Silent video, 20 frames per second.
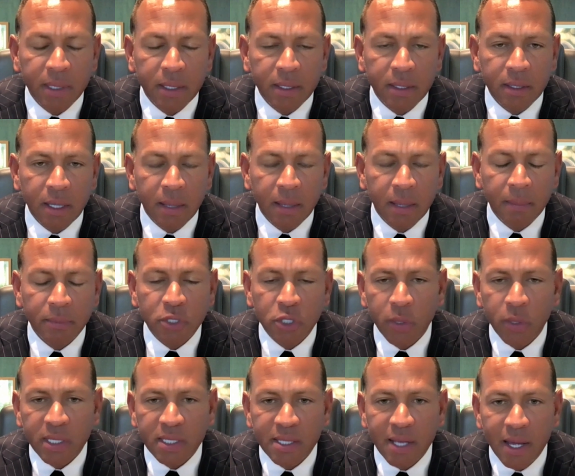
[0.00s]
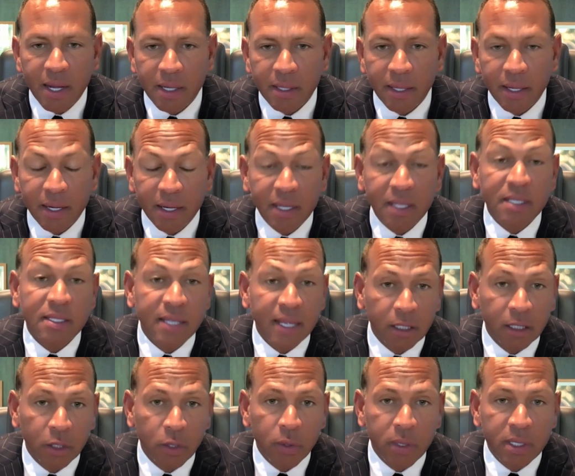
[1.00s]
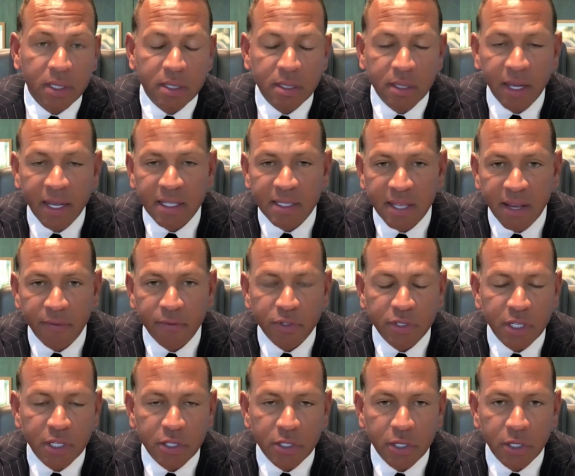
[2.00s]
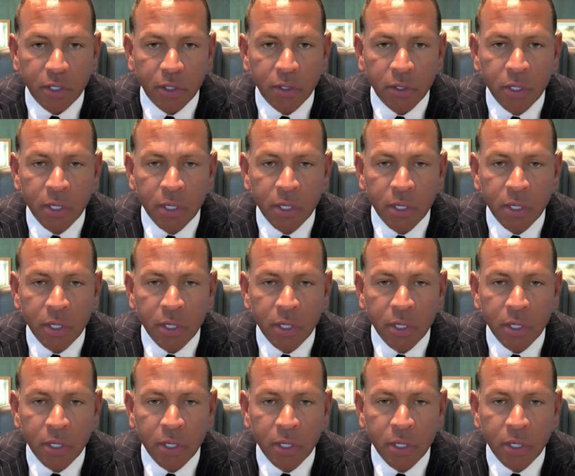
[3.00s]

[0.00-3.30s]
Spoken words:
And I'm so excited that it is St. Louis and San Francisco,